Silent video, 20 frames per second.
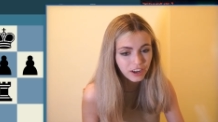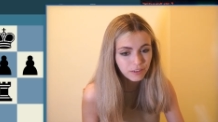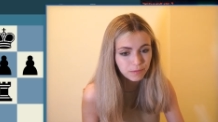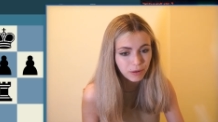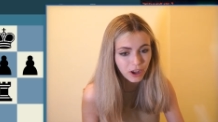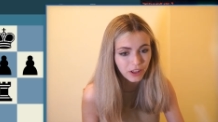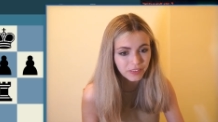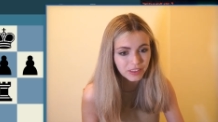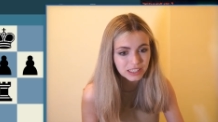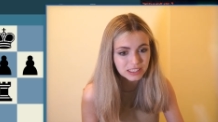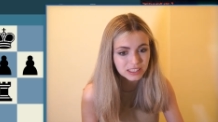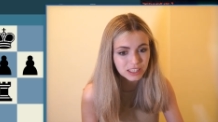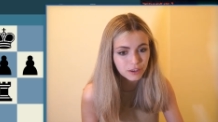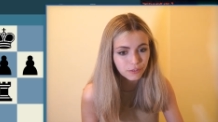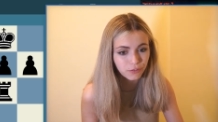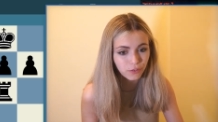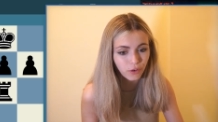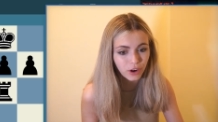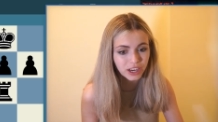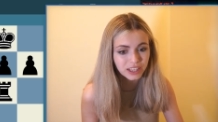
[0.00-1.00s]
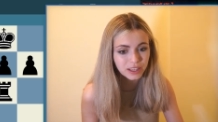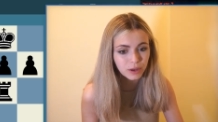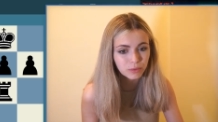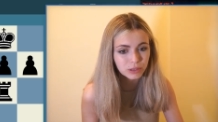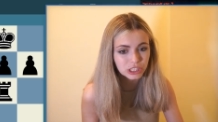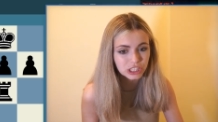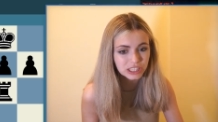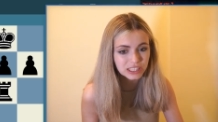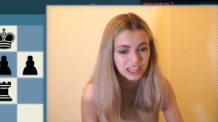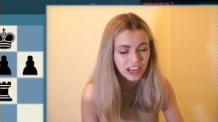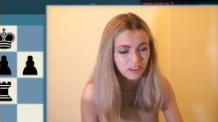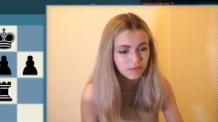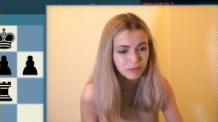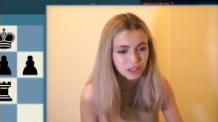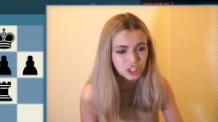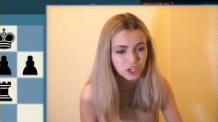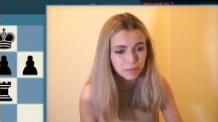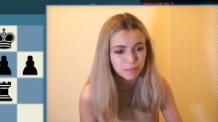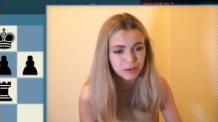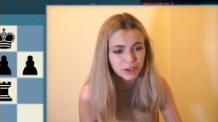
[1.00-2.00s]
If pawn takes d4, then we just have
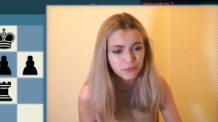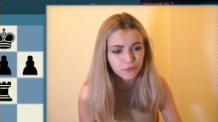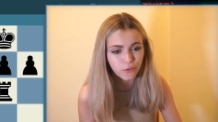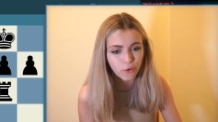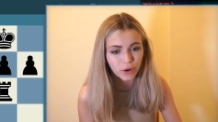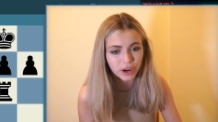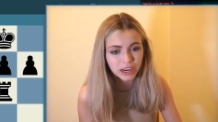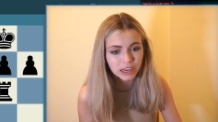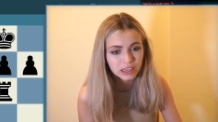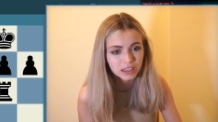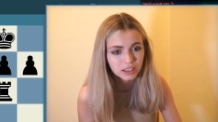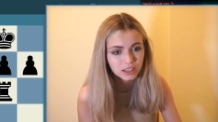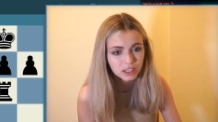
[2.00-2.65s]
bishop b4.